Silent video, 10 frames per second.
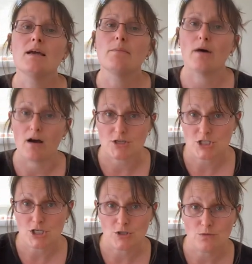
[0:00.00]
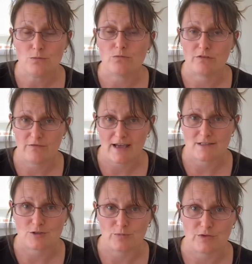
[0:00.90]
Part 2, reflect
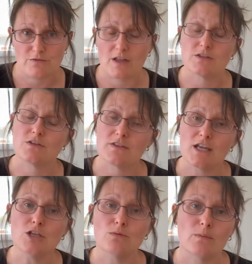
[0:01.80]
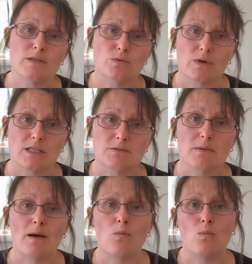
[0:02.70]
on what you've done. So then you would be talking to me
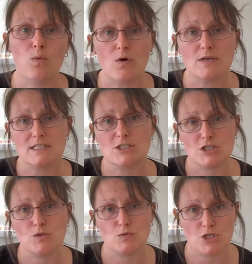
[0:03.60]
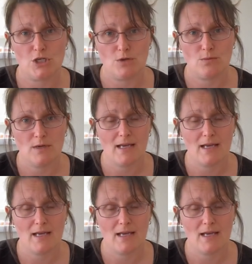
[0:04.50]
about what did you do?